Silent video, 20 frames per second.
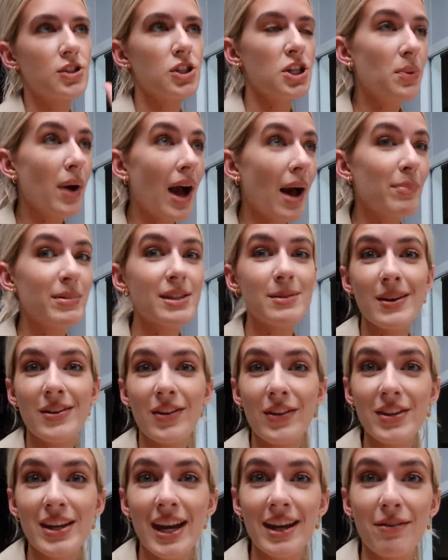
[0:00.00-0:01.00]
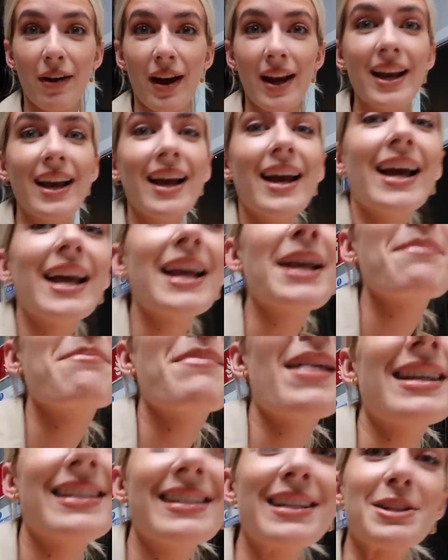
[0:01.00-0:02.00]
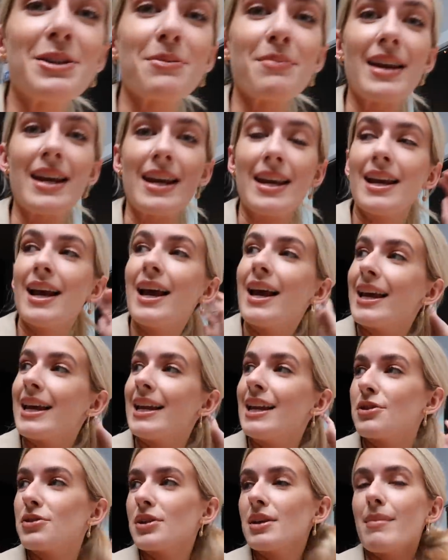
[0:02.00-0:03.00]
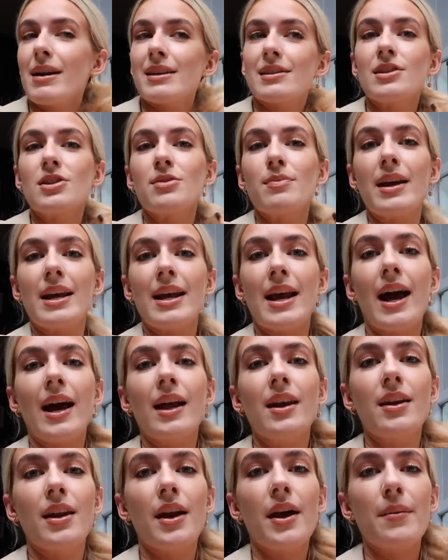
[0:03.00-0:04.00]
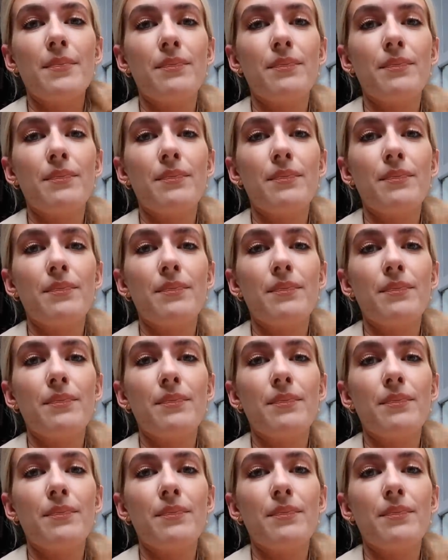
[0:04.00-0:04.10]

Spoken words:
Do you know what happened to me the other day, right? He literally messaged me, and